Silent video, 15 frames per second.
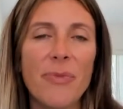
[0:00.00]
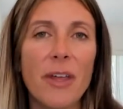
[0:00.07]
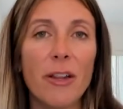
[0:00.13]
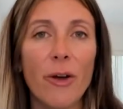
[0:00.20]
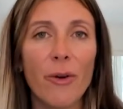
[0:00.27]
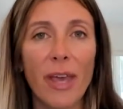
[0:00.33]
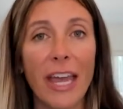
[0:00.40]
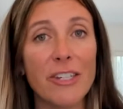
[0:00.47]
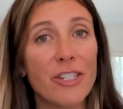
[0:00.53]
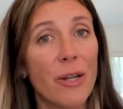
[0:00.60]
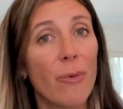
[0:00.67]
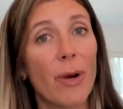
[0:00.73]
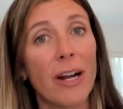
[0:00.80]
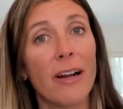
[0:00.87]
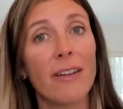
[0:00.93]
the
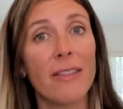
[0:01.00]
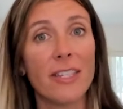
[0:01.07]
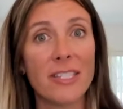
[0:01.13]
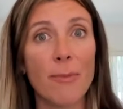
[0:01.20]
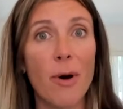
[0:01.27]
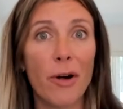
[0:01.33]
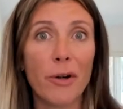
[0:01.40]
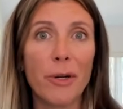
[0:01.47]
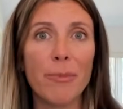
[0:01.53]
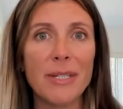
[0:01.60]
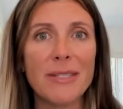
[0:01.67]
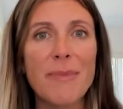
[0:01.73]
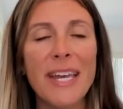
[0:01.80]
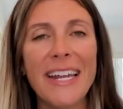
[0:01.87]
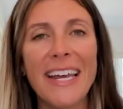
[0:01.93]
location where the small group
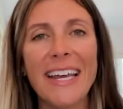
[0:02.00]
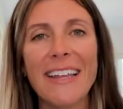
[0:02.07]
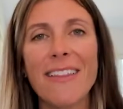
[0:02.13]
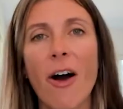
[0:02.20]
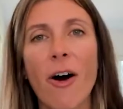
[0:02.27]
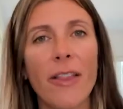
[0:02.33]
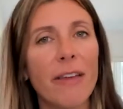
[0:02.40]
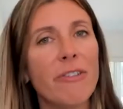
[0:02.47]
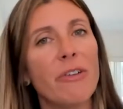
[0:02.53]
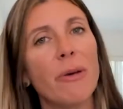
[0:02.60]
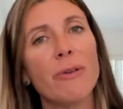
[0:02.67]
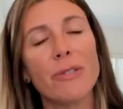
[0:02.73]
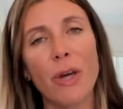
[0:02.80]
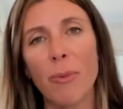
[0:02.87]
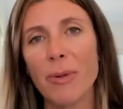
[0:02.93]
is meeting, all they have to
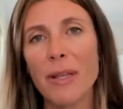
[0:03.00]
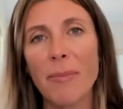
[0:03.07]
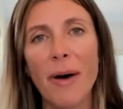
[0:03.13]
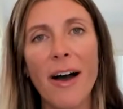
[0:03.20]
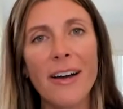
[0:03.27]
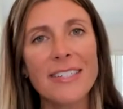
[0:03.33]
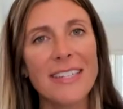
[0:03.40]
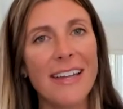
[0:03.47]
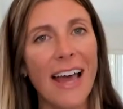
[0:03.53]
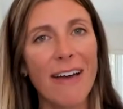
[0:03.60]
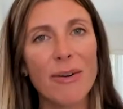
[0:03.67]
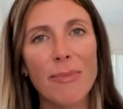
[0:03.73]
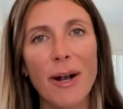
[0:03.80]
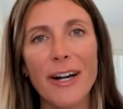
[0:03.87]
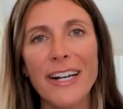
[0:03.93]
do is open the box and
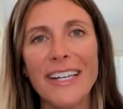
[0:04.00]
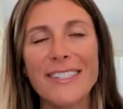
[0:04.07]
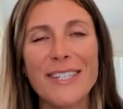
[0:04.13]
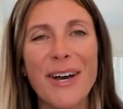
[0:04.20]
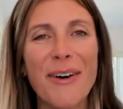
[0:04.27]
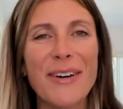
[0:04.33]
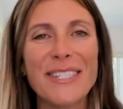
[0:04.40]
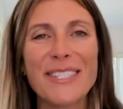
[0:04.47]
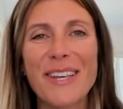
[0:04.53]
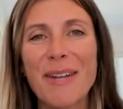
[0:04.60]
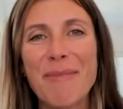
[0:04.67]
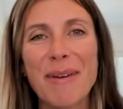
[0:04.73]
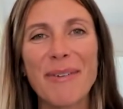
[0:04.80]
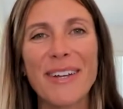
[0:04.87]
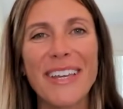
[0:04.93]
have a party. So it's going
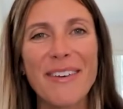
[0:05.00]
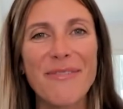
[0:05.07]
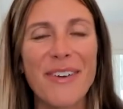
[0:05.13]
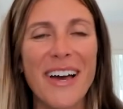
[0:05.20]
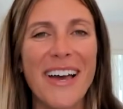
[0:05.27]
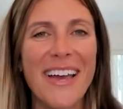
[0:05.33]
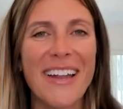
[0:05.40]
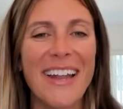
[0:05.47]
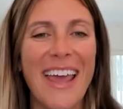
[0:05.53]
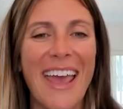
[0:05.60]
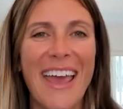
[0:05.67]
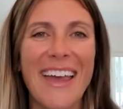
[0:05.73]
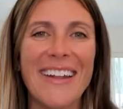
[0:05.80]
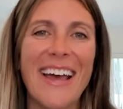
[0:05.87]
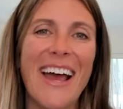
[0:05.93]
to be really fun,
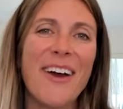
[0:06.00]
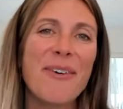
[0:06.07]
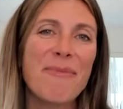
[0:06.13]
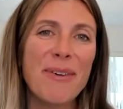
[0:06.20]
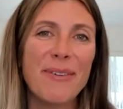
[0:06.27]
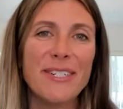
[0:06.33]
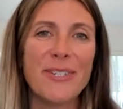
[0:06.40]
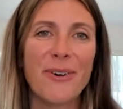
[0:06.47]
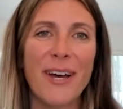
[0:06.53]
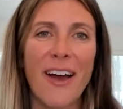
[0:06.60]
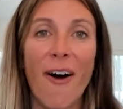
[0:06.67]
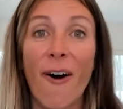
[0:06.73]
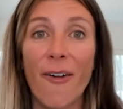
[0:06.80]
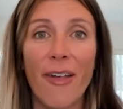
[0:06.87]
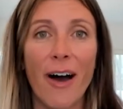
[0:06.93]
and I hope you enjoy
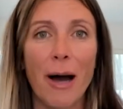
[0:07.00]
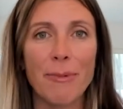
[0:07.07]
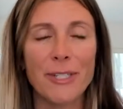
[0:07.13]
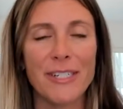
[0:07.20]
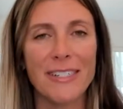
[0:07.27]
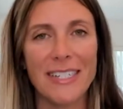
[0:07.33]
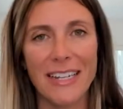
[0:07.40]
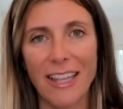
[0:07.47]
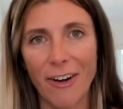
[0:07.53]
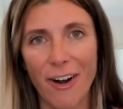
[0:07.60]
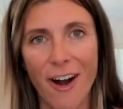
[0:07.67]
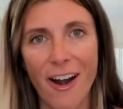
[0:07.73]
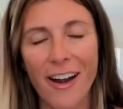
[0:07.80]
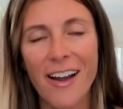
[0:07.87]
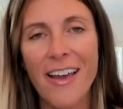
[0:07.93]
all the options that there
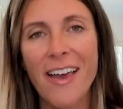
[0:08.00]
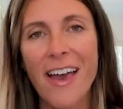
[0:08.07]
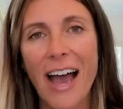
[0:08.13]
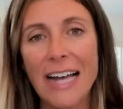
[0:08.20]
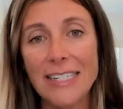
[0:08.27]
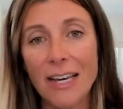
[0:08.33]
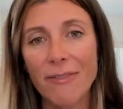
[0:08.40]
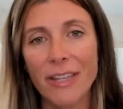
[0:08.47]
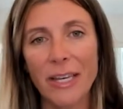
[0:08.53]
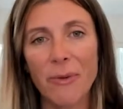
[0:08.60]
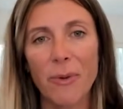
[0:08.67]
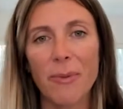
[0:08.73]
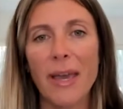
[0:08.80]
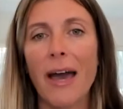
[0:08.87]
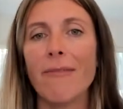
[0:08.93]
are. I definitely
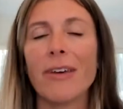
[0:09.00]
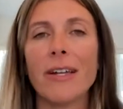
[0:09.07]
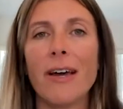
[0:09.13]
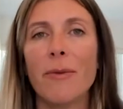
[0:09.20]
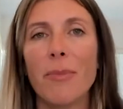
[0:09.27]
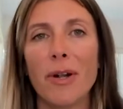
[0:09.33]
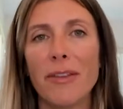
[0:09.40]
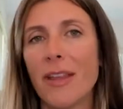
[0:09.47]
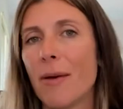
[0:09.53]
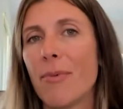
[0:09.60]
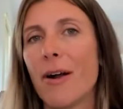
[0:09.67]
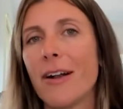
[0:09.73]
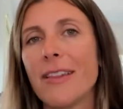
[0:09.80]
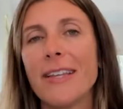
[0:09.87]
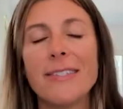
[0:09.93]
will be having an unbirthday
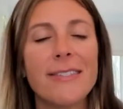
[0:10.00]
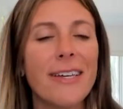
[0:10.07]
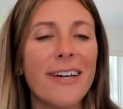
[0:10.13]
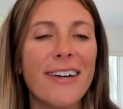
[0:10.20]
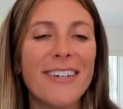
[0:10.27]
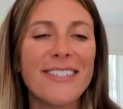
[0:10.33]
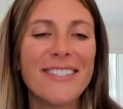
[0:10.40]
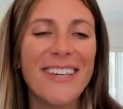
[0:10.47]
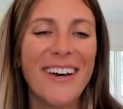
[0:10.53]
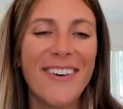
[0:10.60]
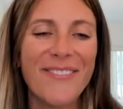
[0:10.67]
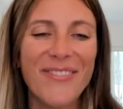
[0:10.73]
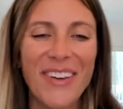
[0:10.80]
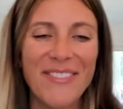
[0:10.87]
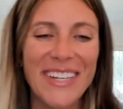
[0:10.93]
party this year,
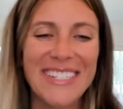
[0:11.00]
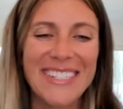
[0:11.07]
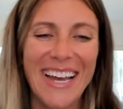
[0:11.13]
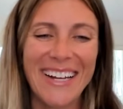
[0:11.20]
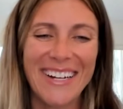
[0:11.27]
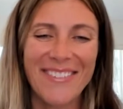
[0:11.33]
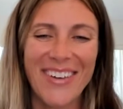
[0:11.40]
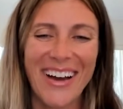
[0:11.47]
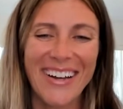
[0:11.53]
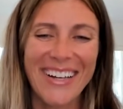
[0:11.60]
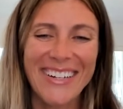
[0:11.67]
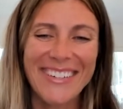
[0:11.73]
so I'm excited about